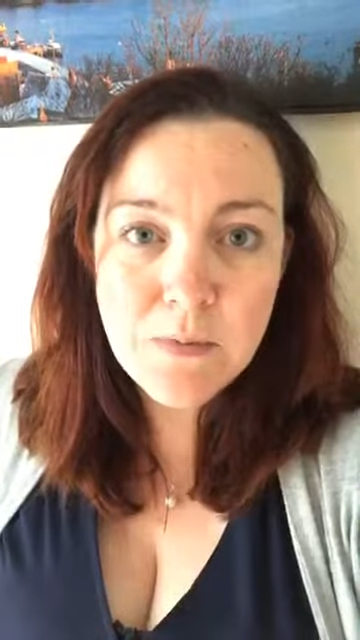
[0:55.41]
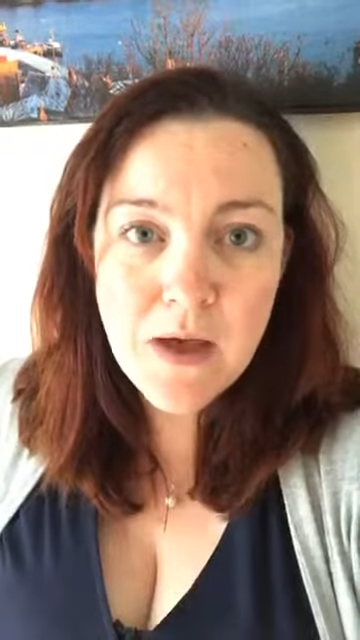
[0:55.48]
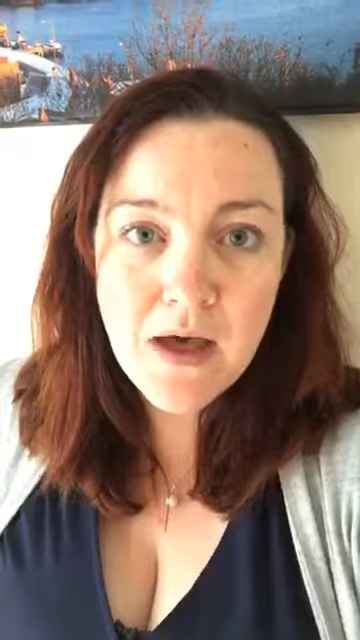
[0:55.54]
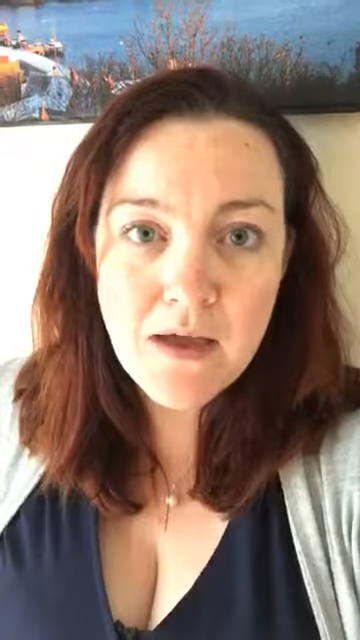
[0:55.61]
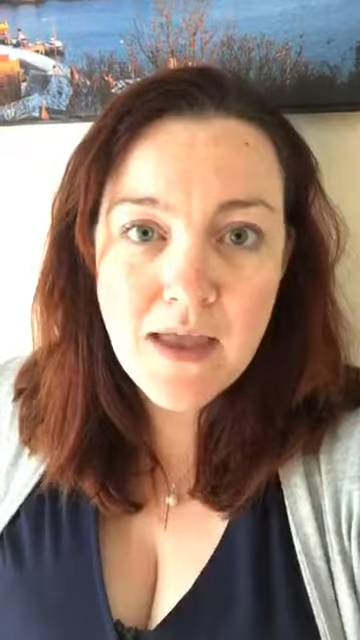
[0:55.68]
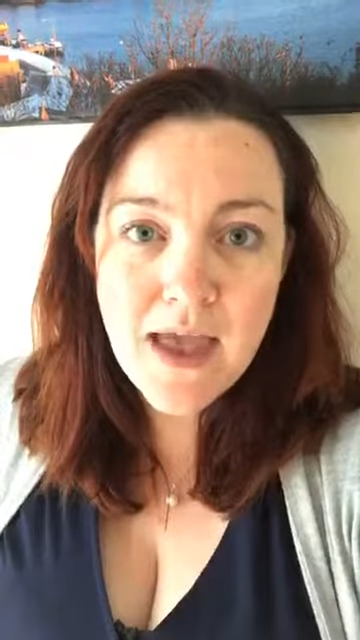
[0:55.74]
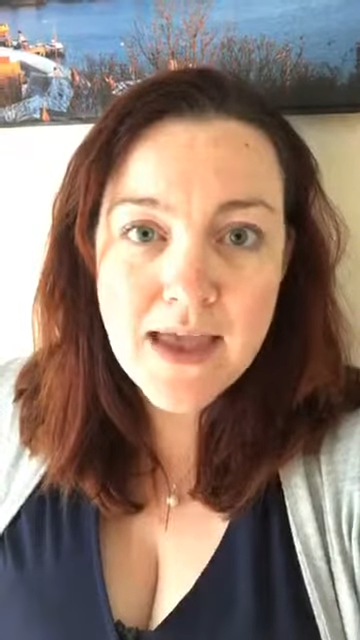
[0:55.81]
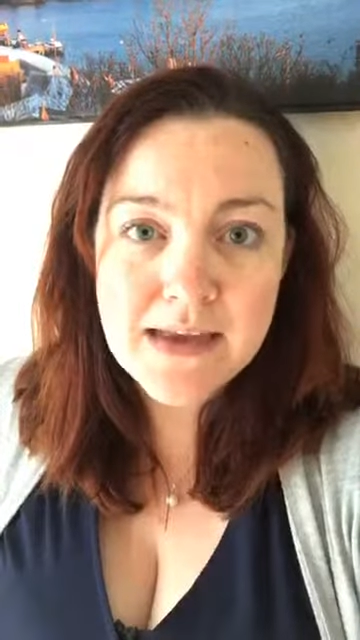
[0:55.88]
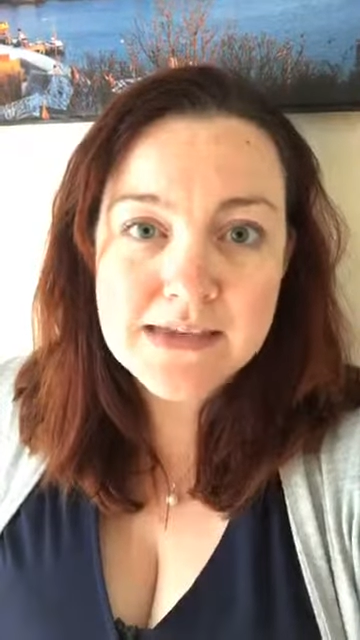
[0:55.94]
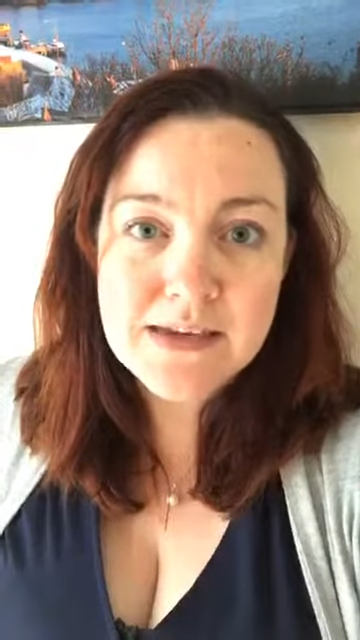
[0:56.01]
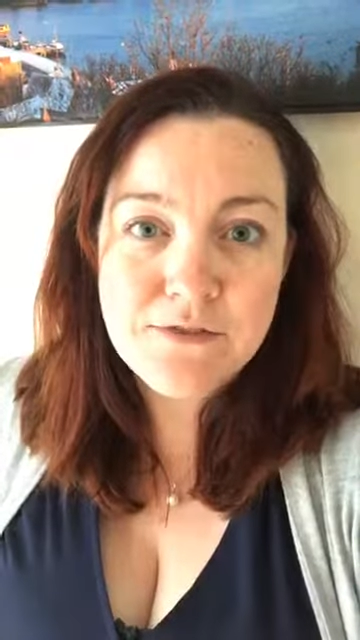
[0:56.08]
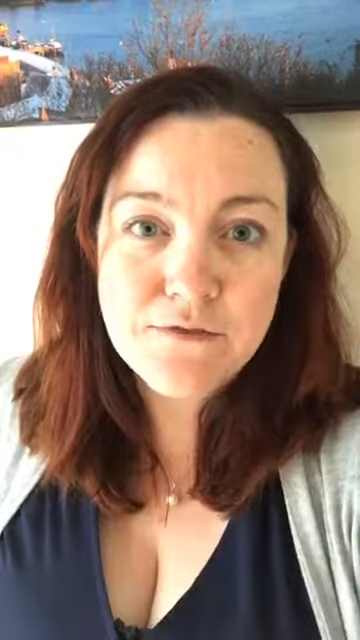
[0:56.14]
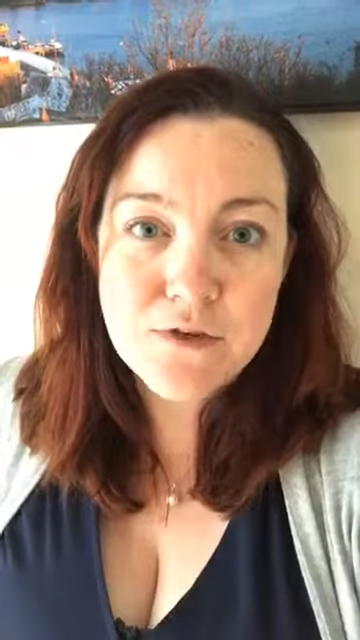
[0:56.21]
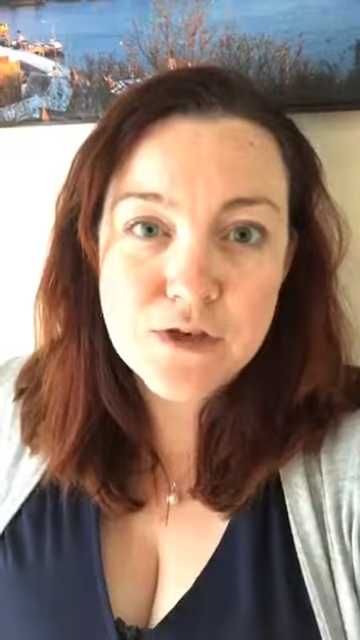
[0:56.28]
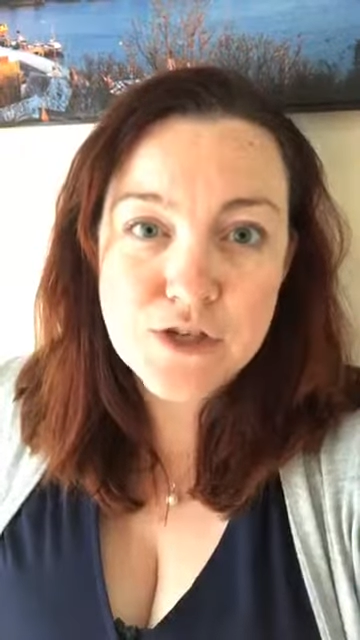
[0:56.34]
by a
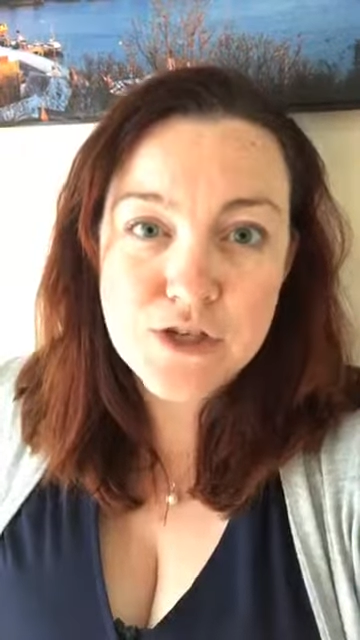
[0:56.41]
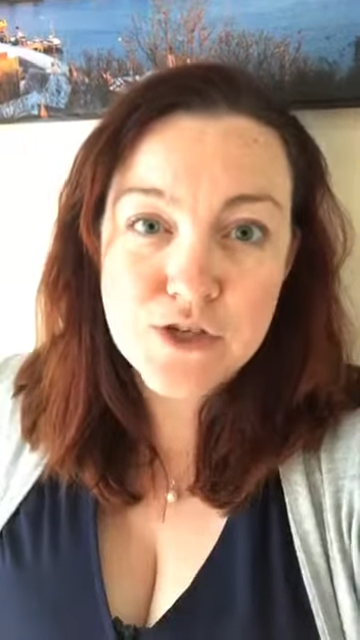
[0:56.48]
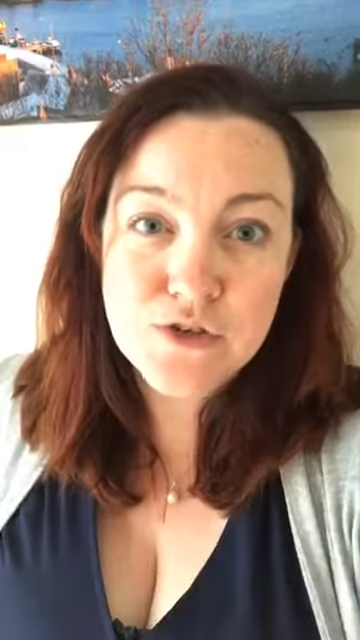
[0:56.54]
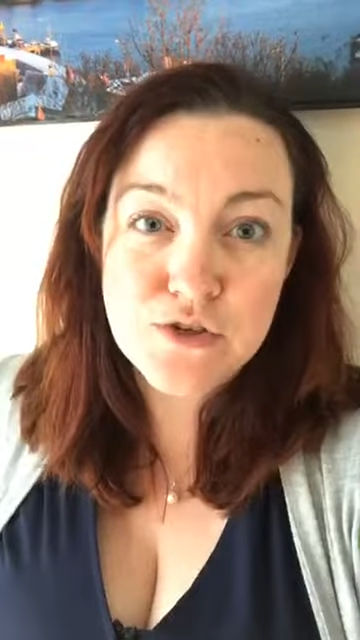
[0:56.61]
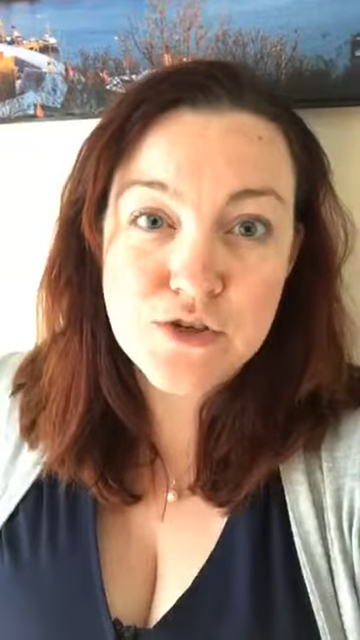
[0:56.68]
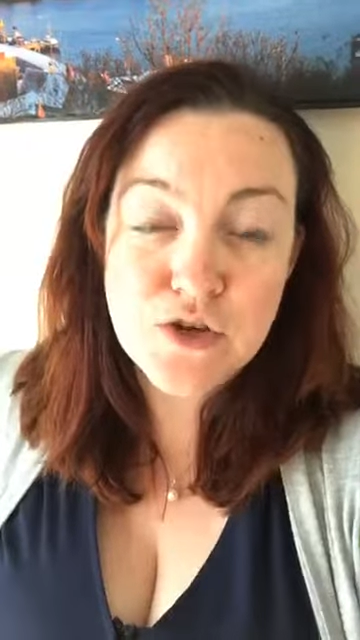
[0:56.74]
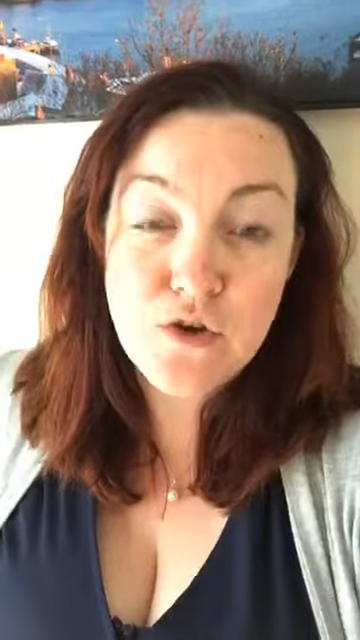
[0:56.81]
different judge